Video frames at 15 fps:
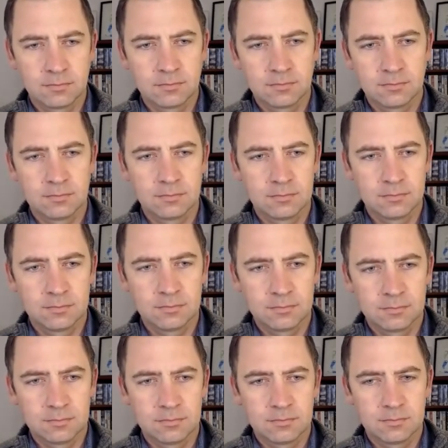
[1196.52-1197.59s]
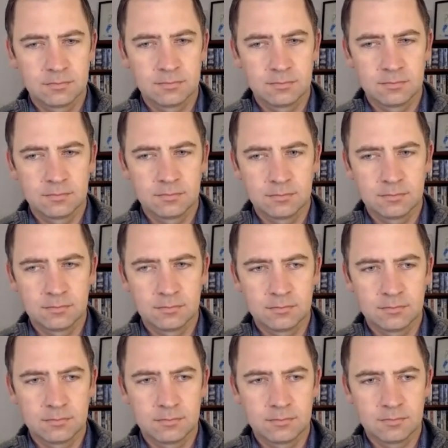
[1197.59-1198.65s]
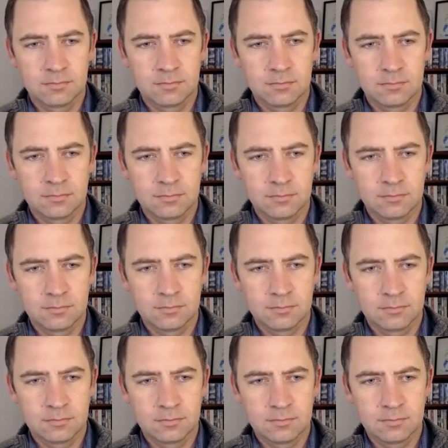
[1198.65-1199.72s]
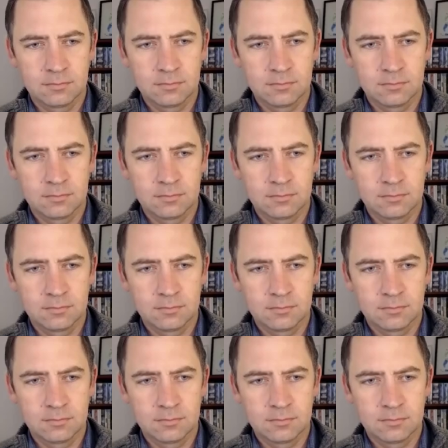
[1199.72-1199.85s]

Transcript: (not speaking)